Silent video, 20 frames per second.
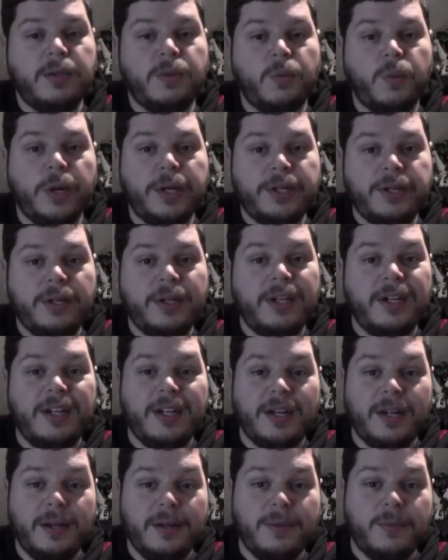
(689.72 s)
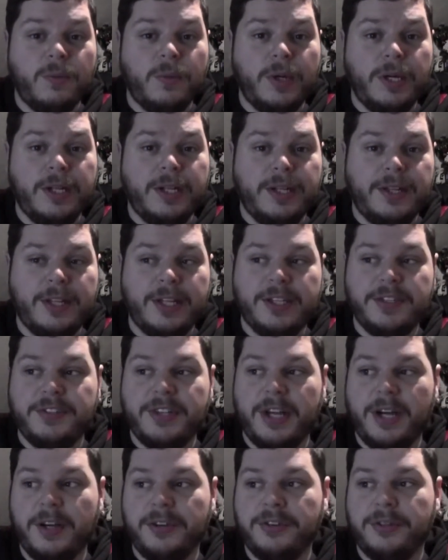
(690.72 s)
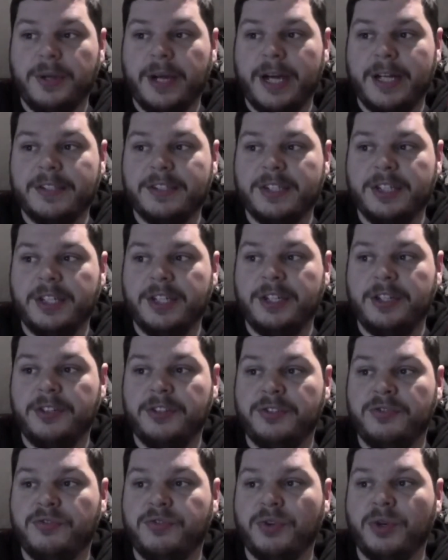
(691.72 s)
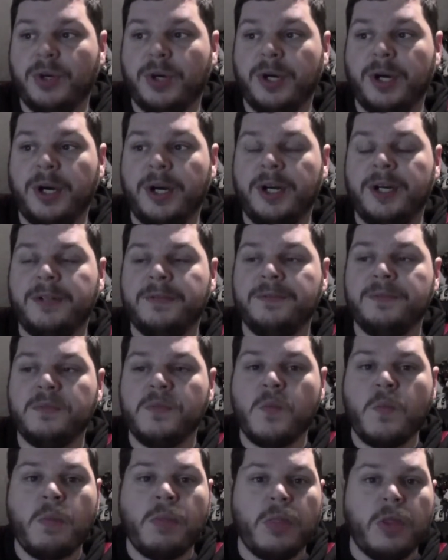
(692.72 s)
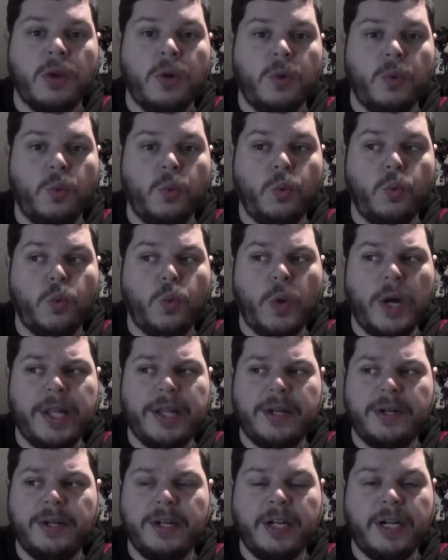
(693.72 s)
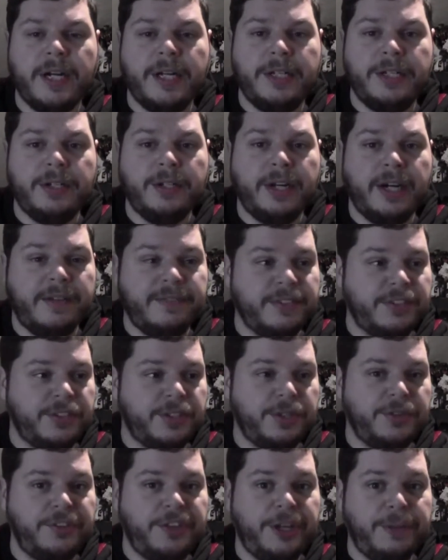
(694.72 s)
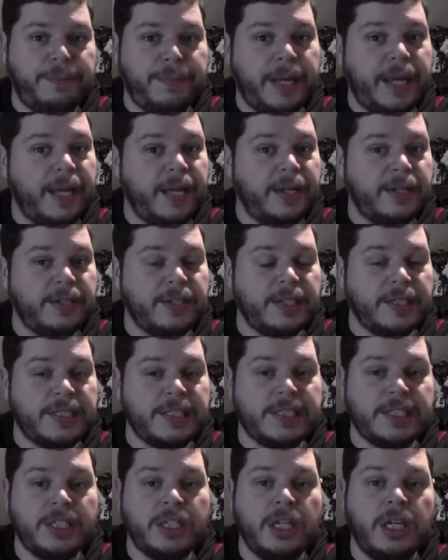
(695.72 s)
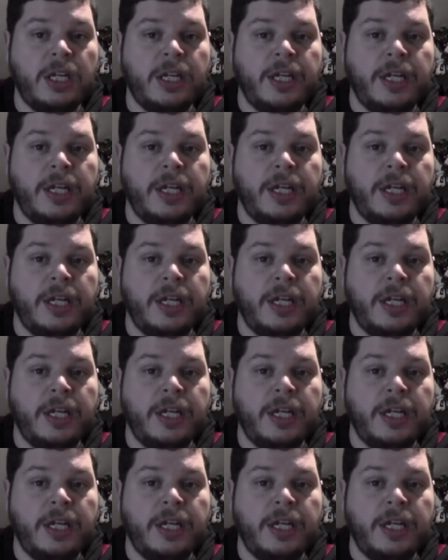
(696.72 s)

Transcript: One of the things they also ask is for whether or not you'll have associate panelists,